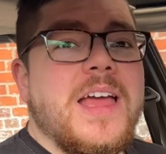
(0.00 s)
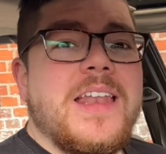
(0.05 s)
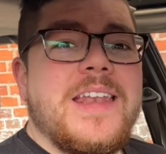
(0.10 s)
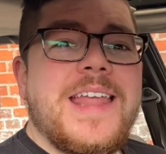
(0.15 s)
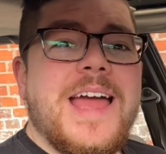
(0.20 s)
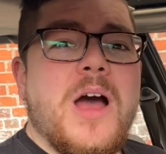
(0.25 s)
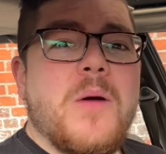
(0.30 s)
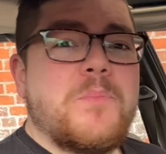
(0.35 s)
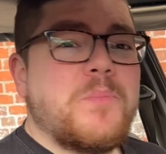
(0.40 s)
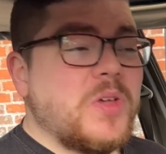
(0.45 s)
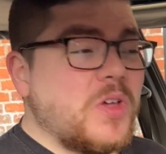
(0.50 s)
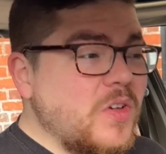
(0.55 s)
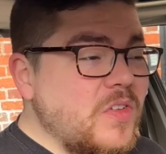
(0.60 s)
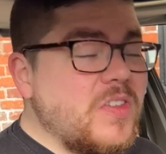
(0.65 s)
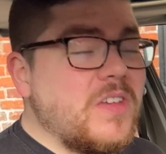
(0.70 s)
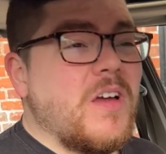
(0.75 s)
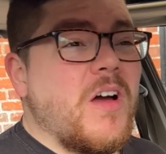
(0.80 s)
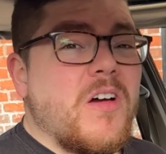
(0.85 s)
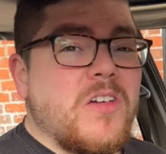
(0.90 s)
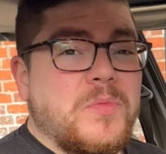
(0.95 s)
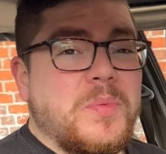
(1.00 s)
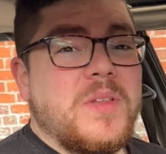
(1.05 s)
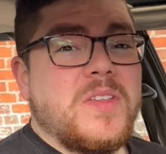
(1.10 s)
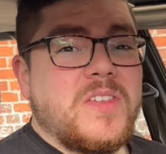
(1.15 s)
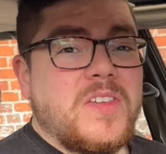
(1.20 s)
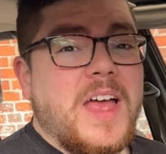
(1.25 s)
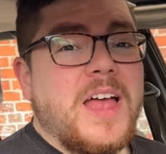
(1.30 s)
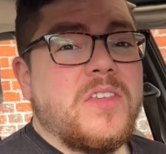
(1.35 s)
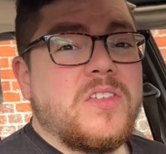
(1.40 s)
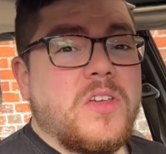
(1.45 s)
Now, because the car has been
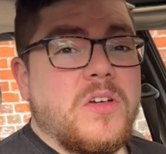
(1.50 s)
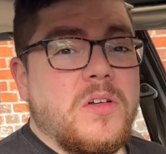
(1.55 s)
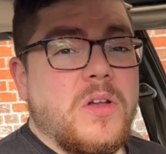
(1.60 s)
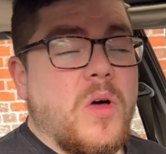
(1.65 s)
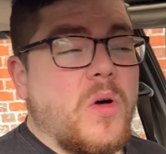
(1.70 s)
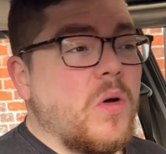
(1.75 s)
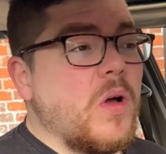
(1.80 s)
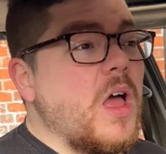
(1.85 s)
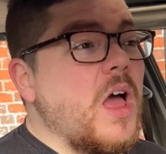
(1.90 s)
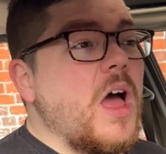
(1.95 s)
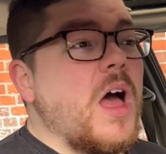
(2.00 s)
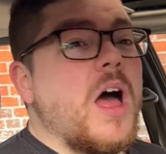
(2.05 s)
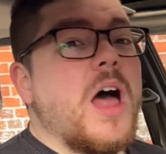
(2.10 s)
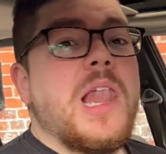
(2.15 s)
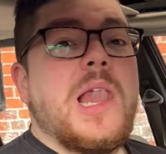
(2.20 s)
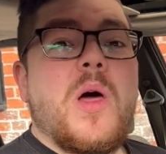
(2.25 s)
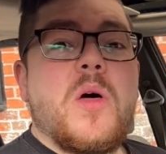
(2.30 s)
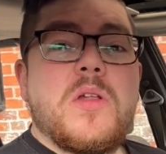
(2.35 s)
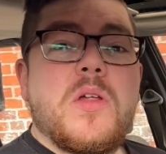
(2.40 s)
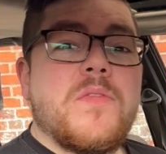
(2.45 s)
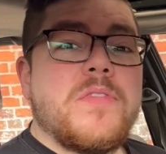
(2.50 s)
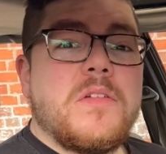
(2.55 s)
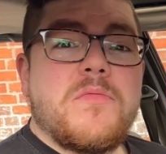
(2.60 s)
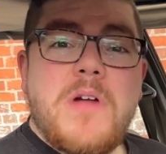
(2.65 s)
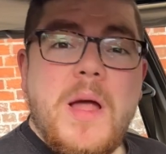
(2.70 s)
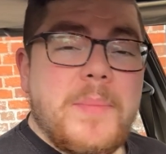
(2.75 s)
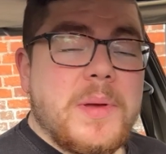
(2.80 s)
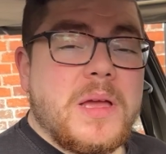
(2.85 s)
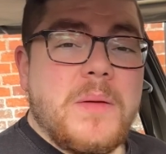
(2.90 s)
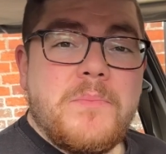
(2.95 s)
sat so long, a lot of the
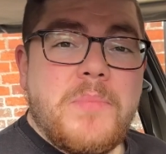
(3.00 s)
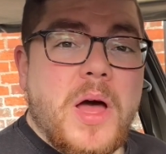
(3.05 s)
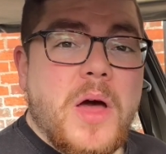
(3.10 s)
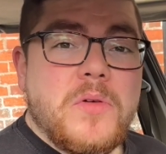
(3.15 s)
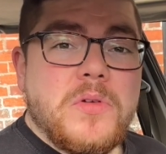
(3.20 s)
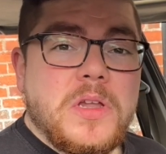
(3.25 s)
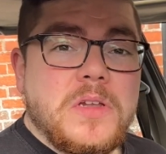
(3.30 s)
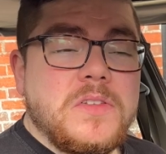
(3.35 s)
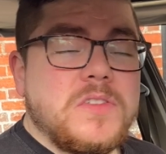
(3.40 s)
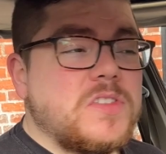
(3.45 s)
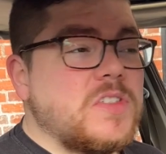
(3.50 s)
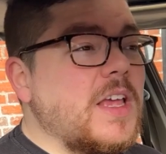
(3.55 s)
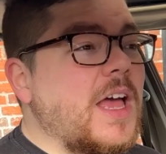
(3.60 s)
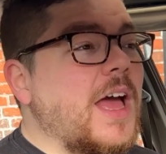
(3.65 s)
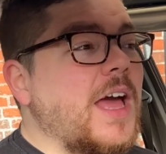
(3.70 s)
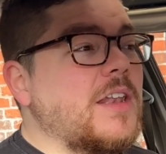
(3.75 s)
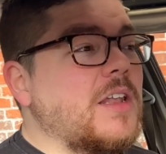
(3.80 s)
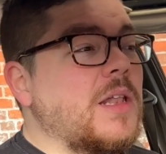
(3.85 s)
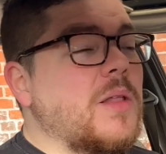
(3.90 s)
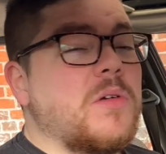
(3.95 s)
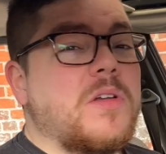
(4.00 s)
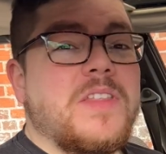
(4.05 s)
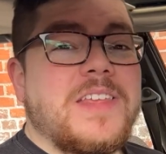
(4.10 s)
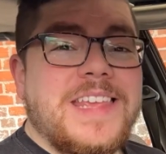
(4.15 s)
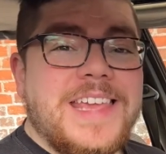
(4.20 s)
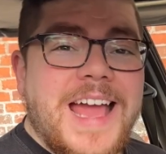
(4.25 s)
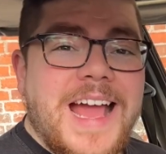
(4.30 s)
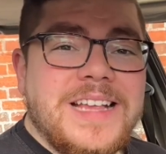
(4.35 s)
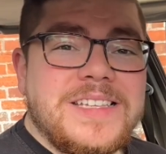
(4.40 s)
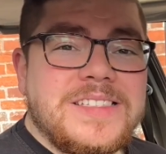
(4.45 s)
rubber components and a lot of the
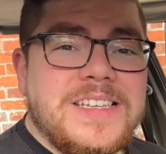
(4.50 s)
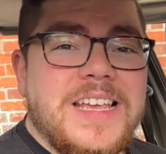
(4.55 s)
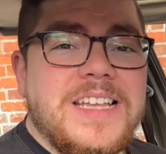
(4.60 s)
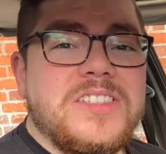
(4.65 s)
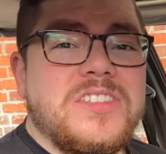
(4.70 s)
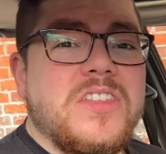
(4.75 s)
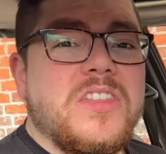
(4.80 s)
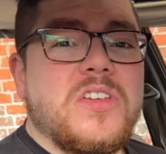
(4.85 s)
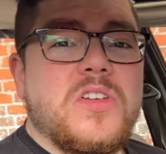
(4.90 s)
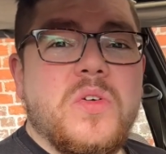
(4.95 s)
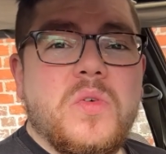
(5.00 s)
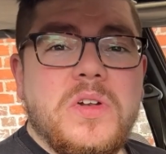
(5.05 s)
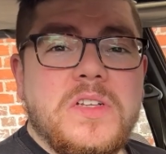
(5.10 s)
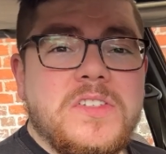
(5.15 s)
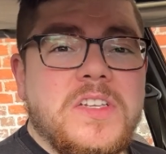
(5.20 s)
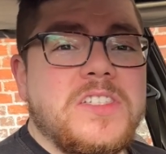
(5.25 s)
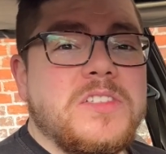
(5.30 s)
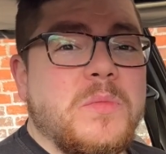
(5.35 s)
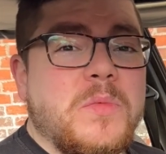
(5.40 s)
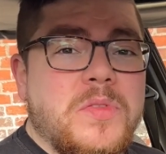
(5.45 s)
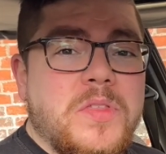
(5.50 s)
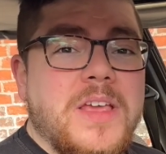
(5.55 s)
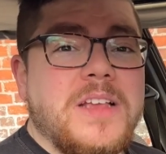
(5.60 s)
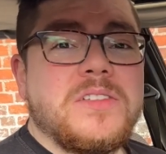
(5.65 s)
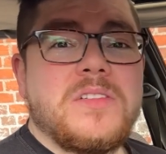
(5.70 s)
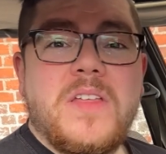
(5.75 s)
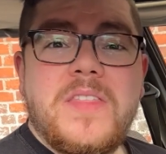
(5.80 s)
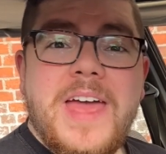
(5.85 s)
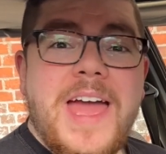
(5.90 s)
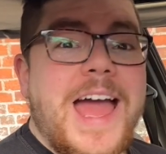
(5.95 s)
gaskets in the cooling system and
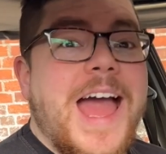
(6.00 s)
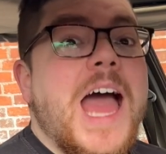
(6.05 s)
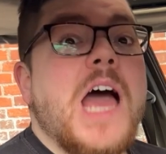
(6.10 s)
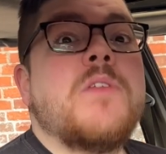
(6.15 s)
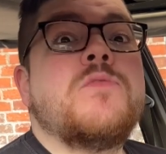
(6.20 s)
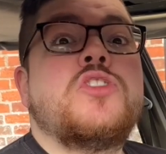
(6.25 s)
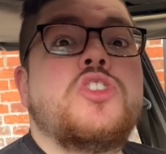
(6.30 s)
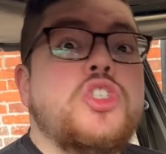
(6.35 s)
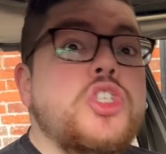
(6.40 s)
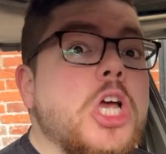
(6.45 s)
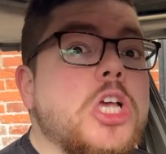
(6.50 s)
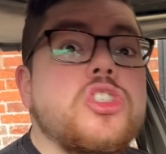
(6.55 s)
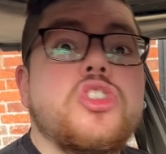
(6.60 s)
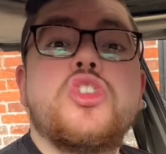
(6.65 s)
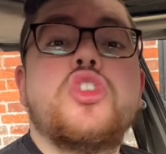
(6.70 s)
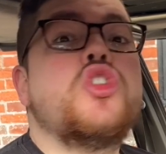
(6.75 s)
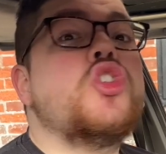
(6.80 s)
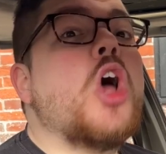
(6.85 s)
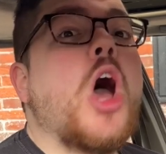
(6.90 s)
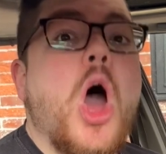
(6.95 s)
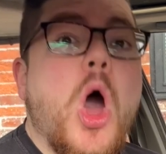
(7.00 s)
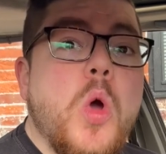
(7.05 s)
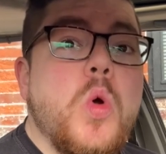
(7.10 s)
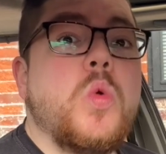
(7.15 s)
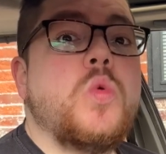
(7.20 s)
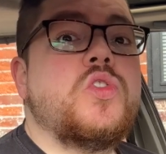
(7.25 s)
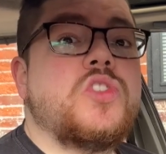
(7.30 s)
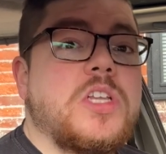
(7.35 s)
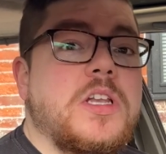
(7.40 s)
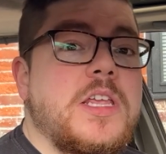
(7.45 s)
things like that have just
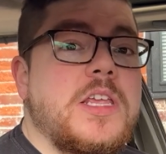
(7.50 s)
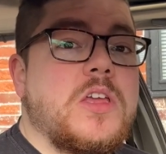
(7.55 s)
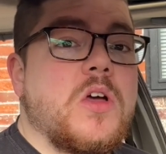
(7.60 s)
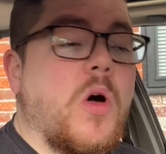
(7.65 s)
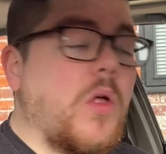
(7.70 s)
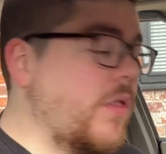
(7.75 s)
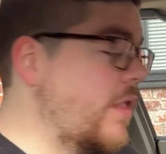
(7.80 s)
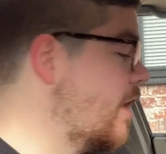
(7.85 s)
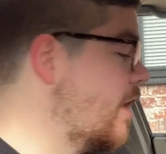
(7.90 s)
totally gone.